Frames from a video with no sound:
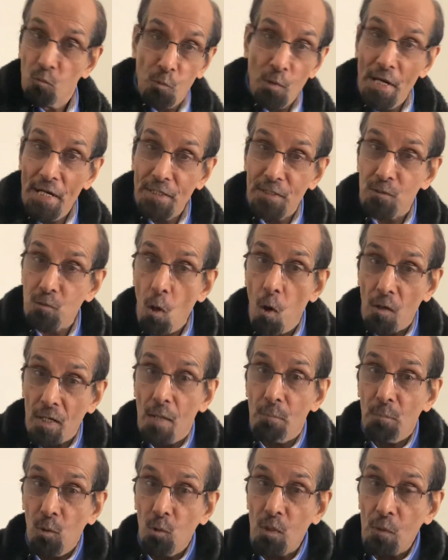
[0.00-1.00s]
We talk
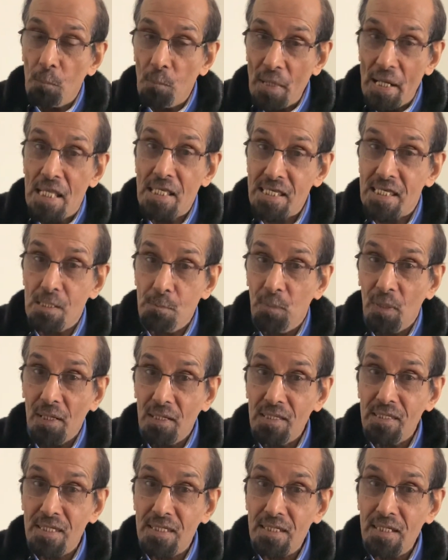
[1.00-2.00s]
about
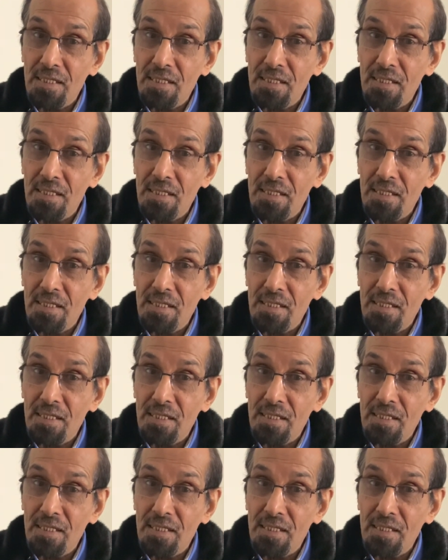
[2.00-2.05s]
principles.